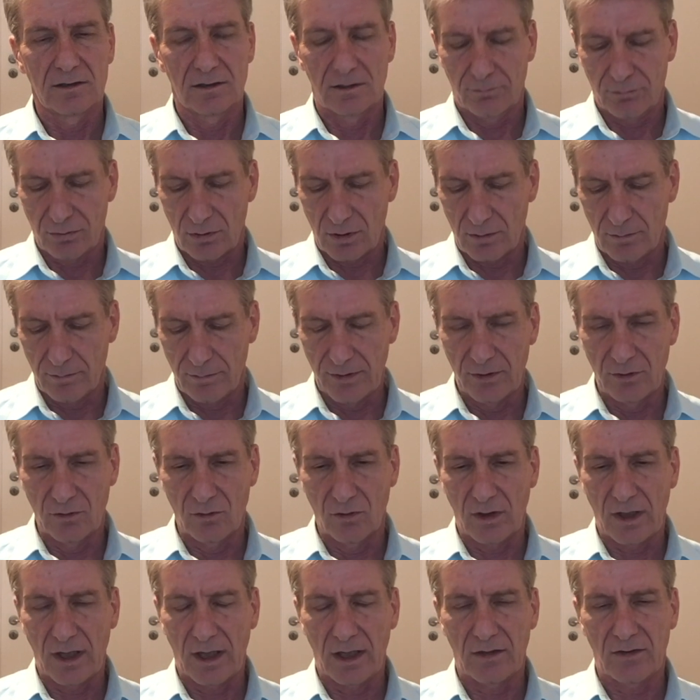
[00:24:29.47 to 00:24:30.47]
probably
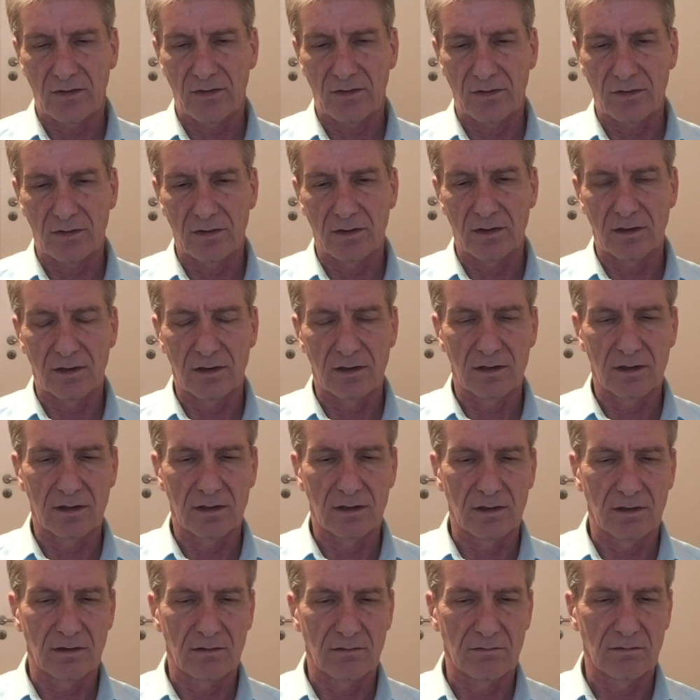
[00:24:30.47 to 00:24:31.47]
you get
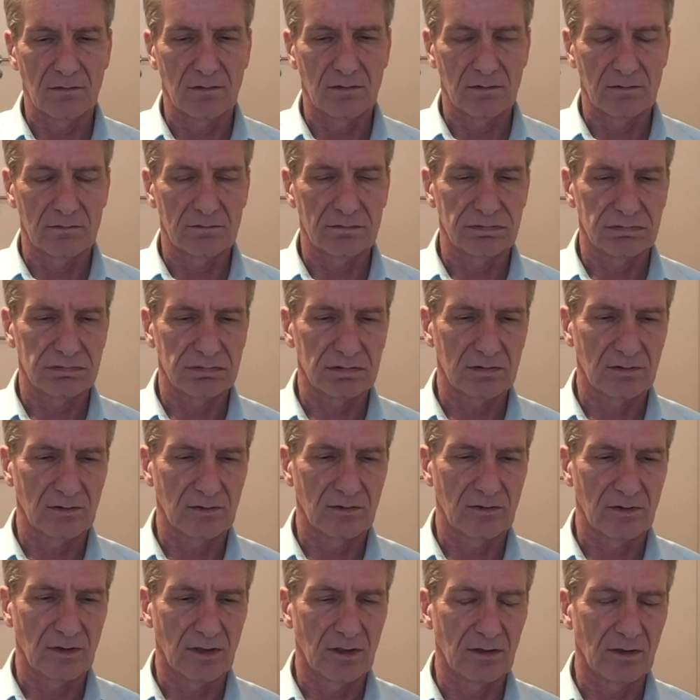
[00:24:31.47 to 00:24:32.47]

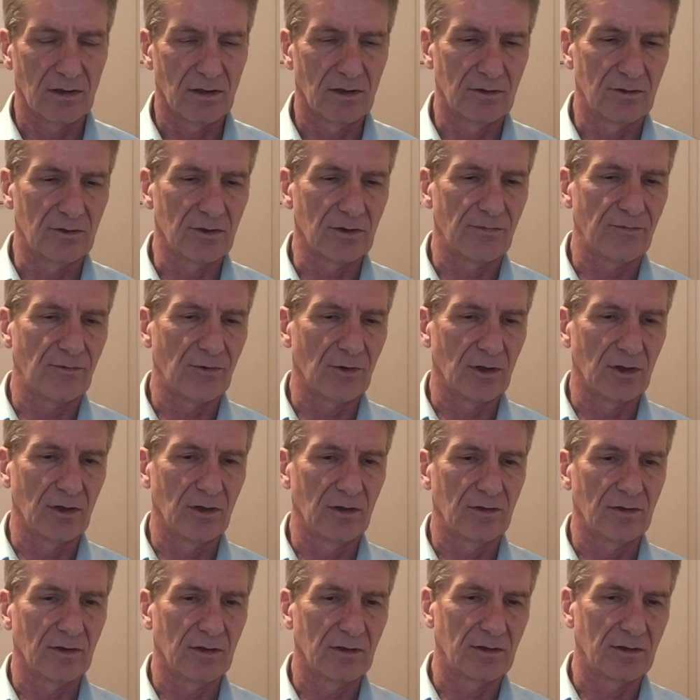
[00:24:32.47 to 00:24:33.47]
a different